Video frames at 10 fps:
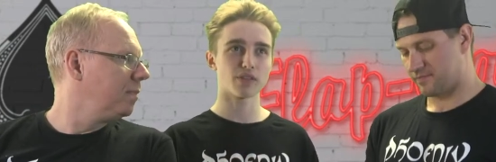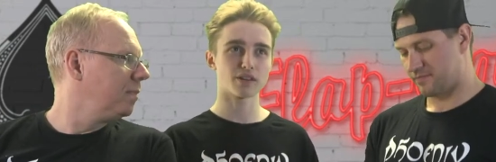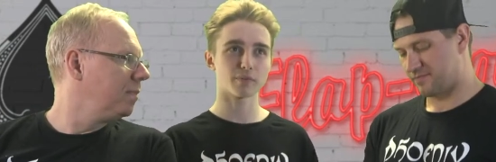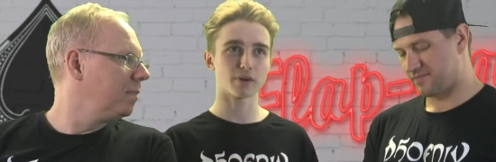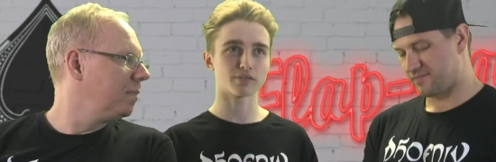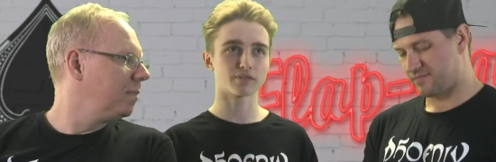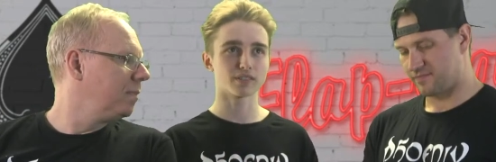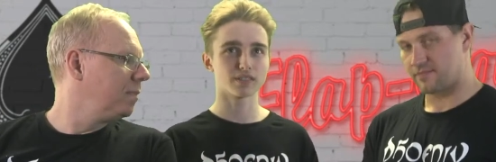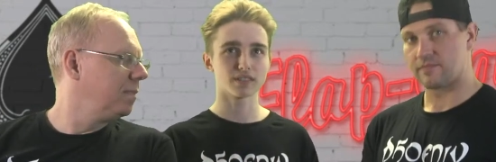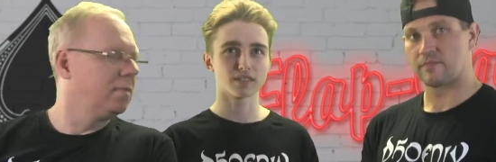Speaker 1: think about
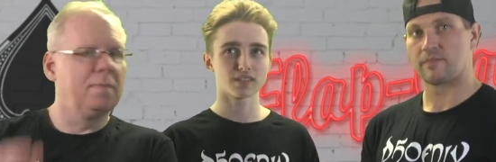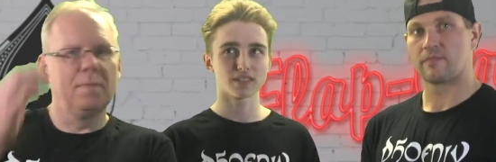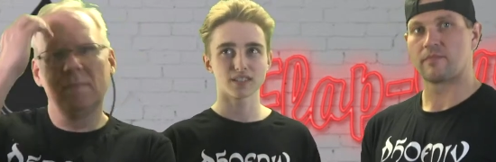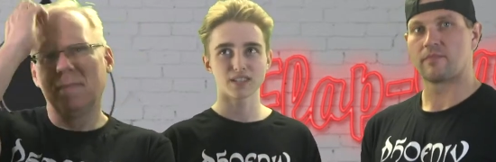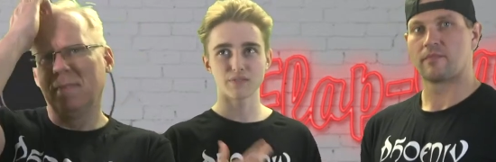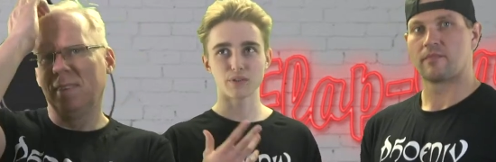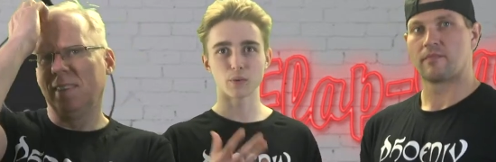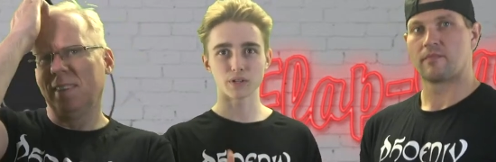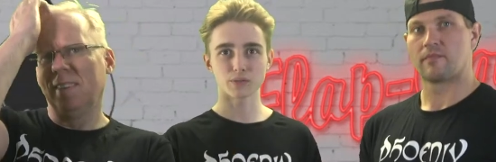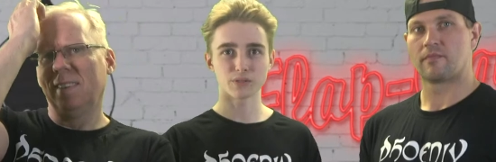if you
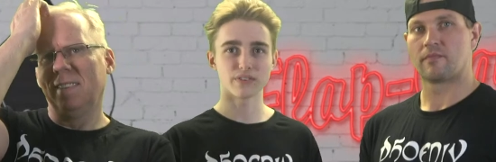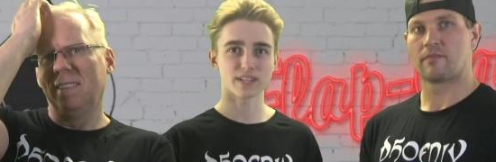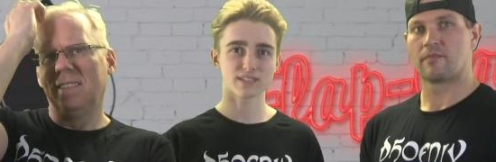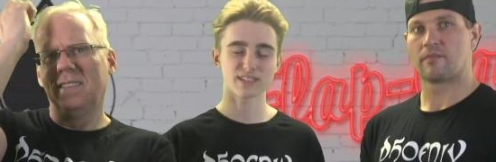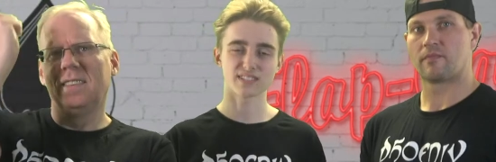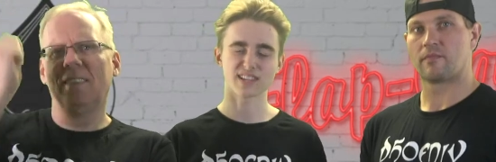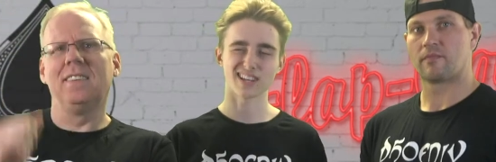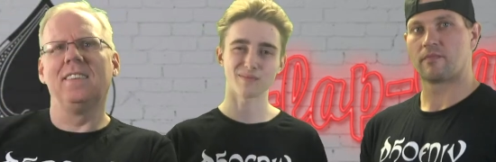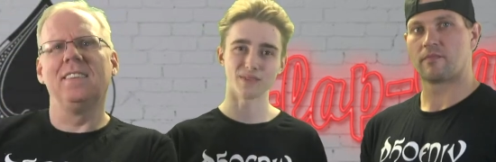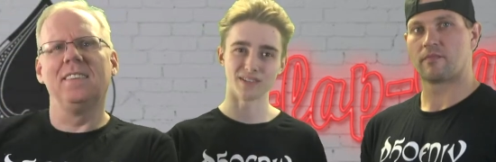want to invest this
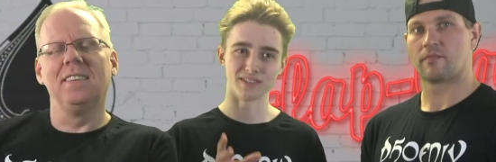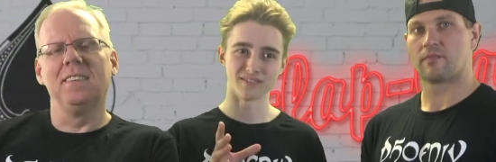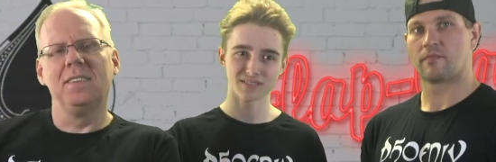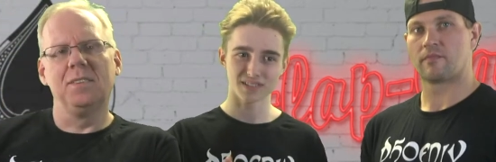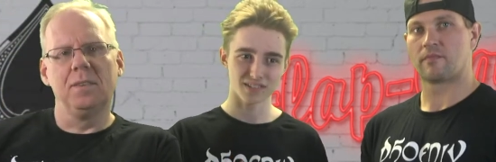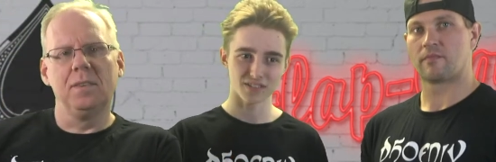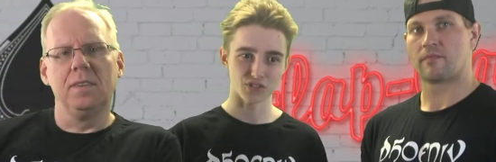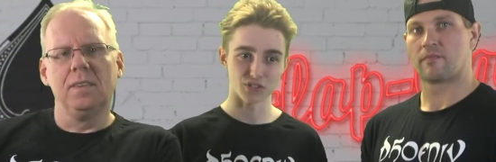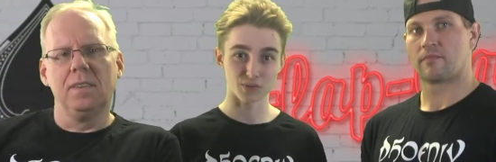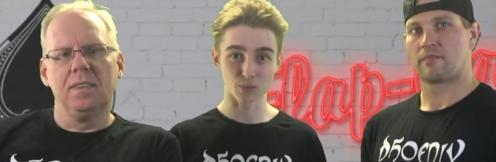time in
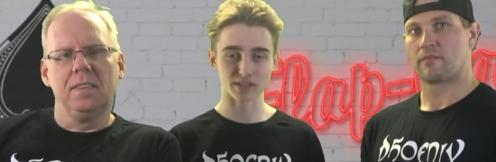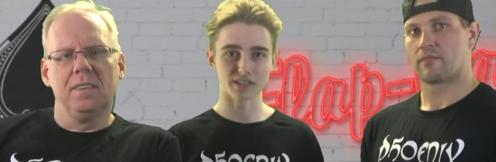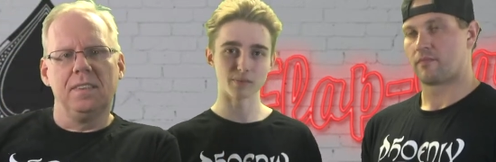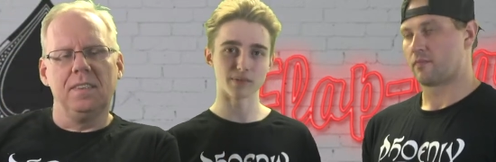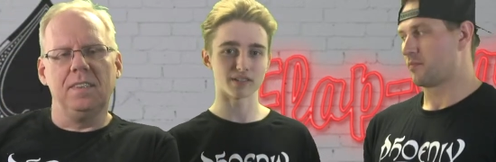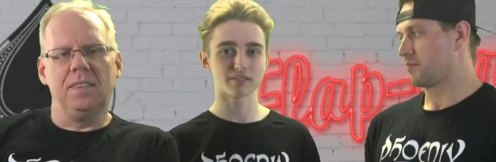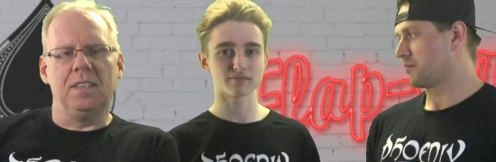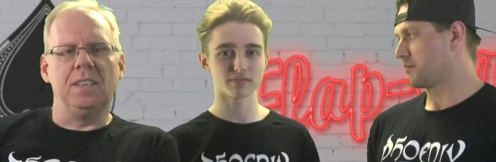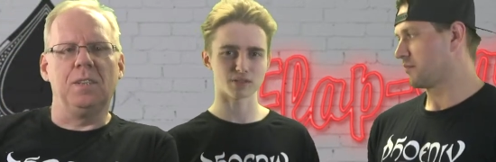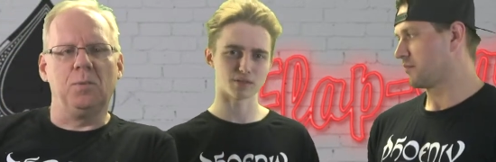just one gimmick. Is,
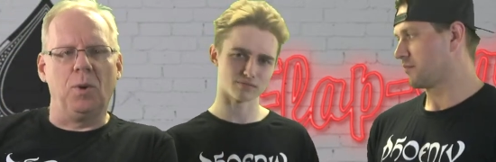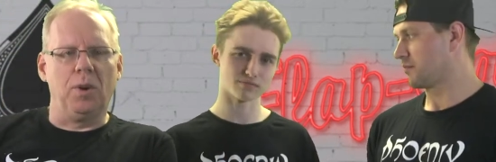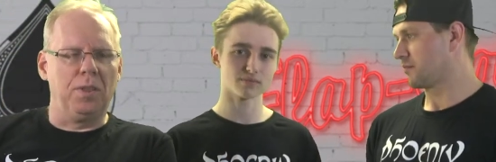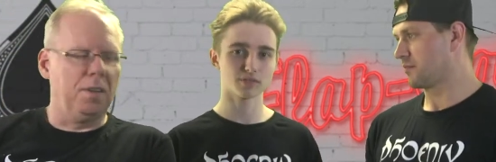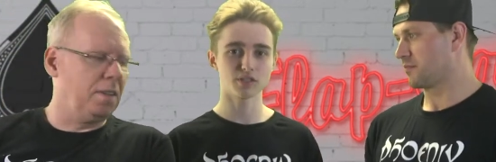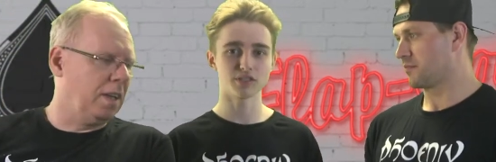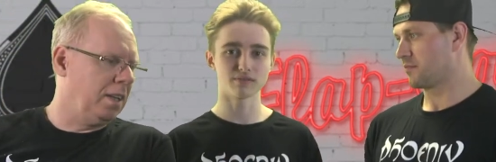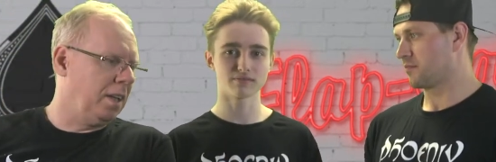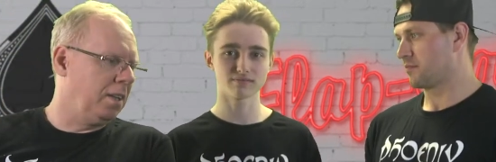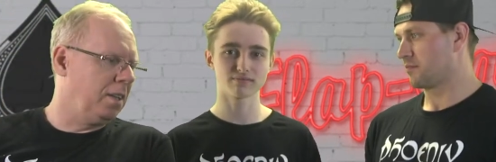is so it worth it? And,
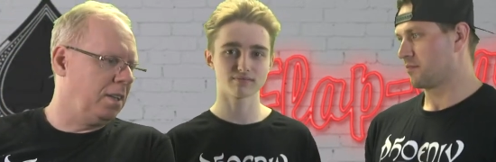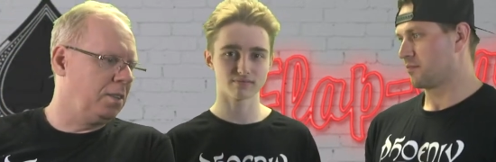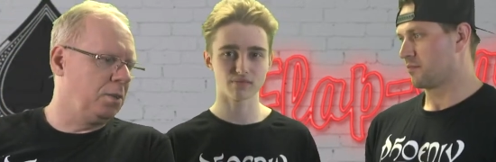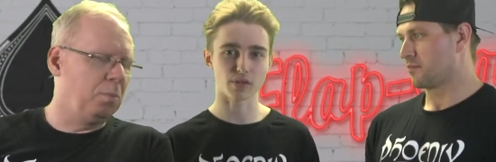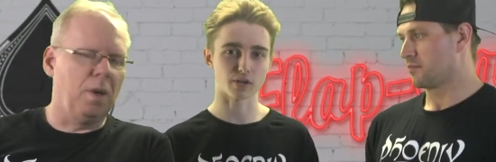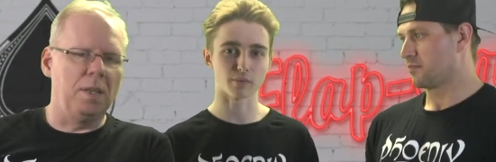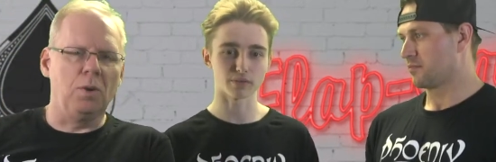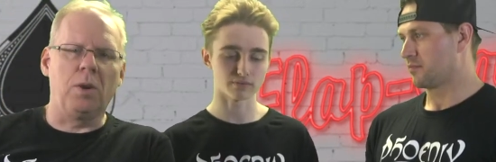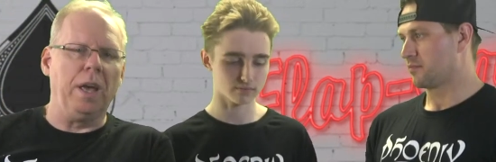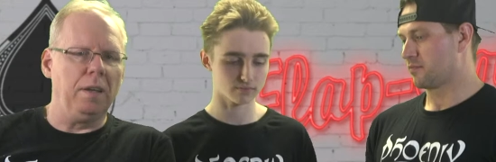
Speaker 2: and, and you might,
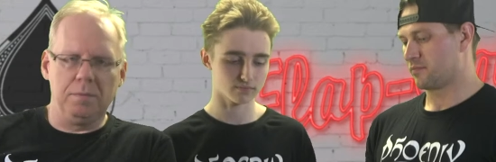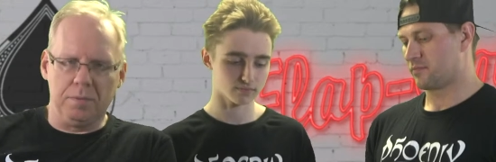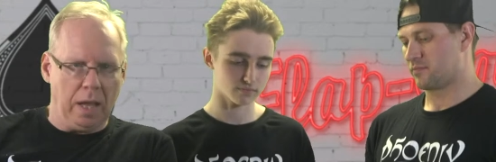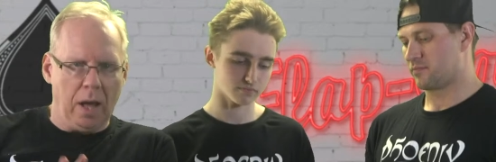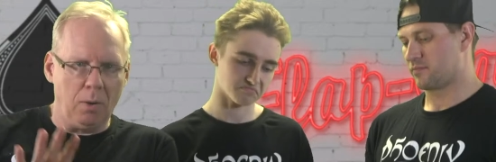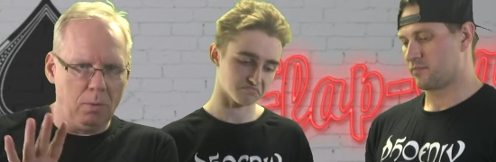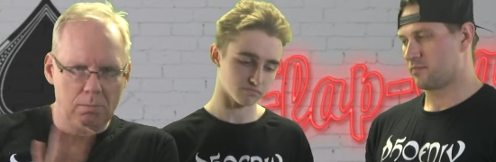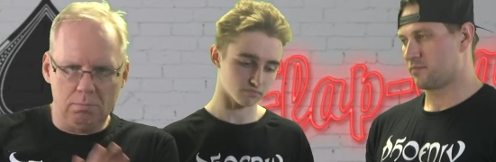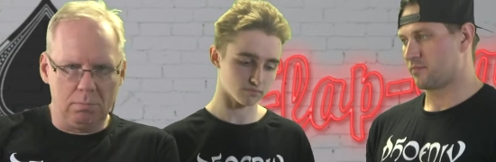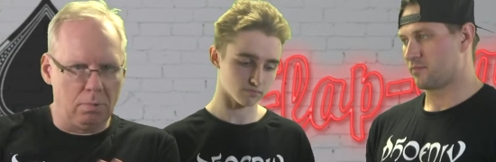okay, now,
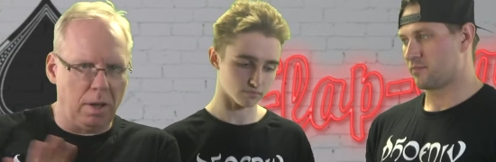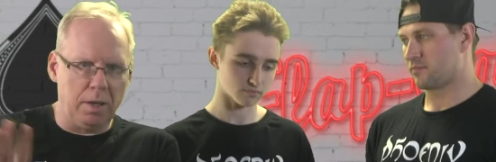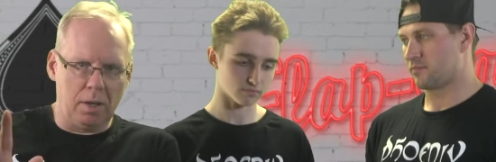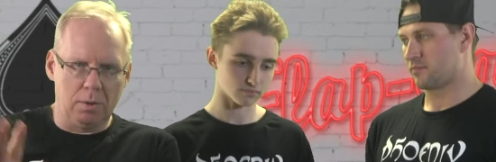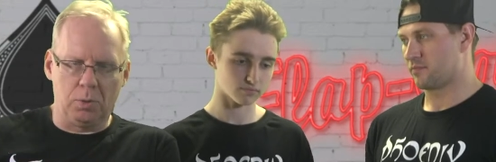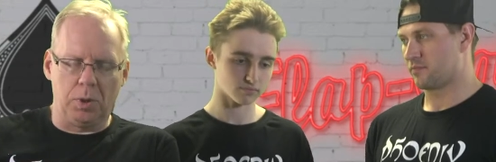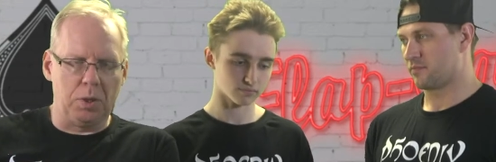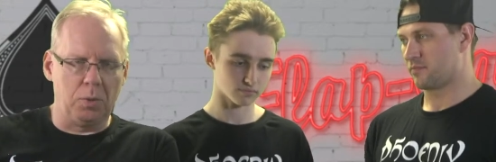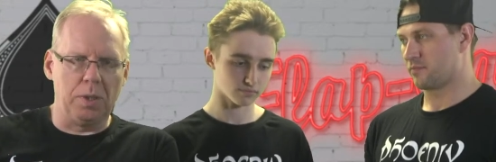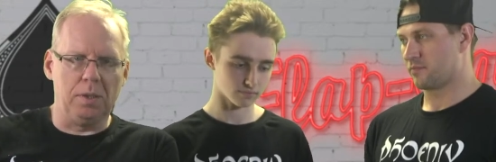right now,
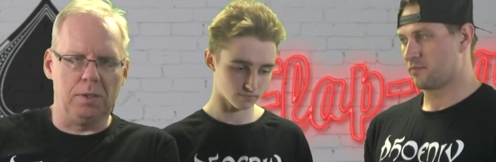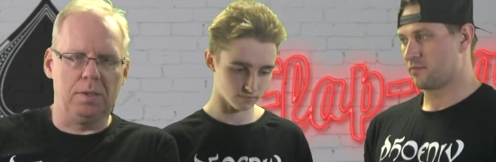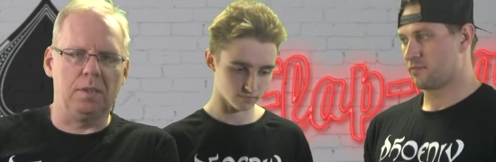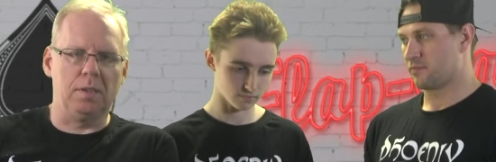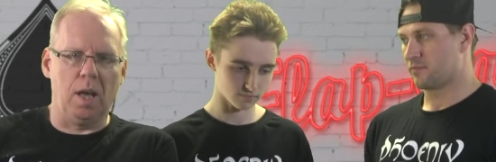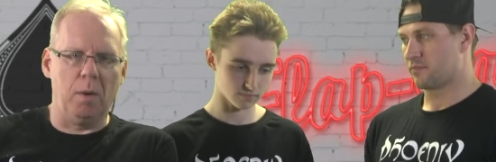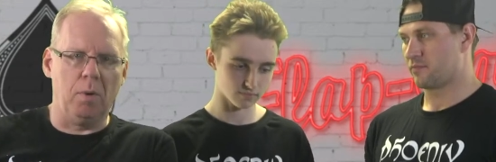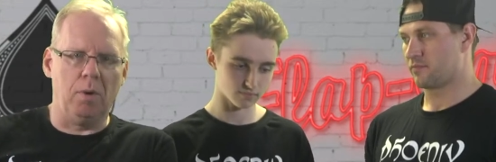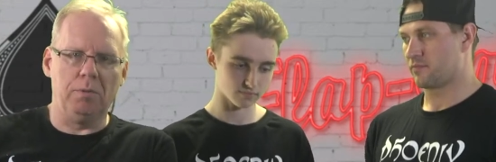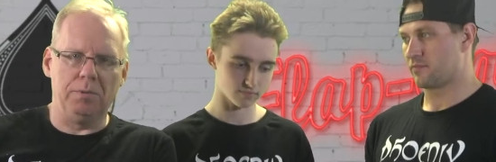2020 is the time
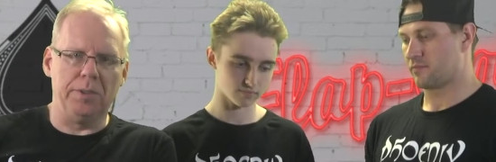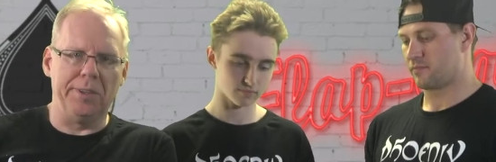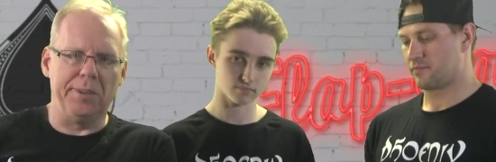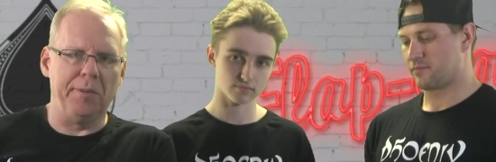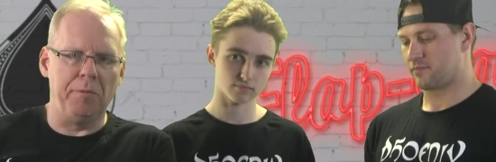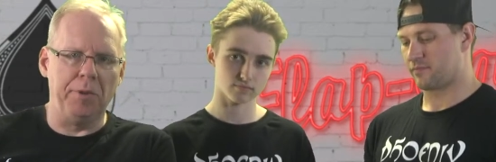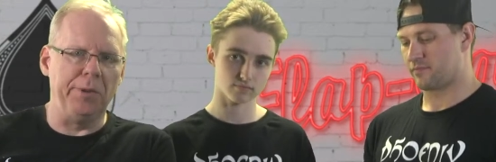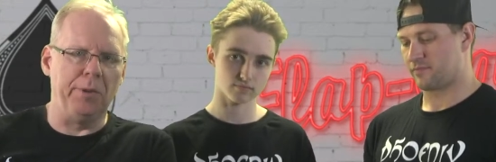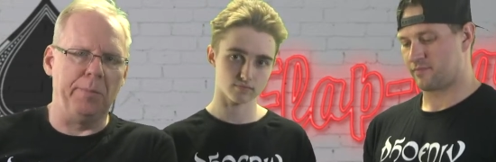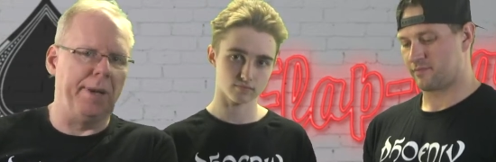of uh,
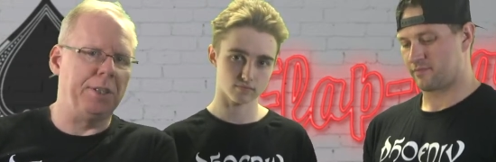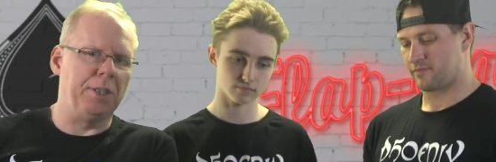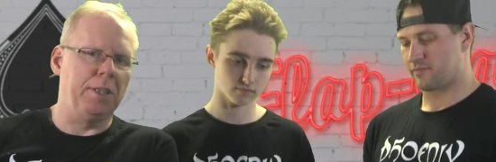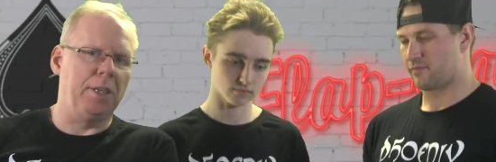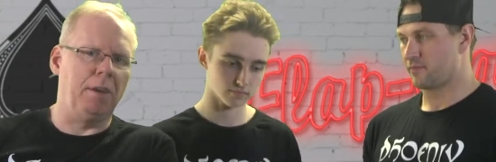video magic,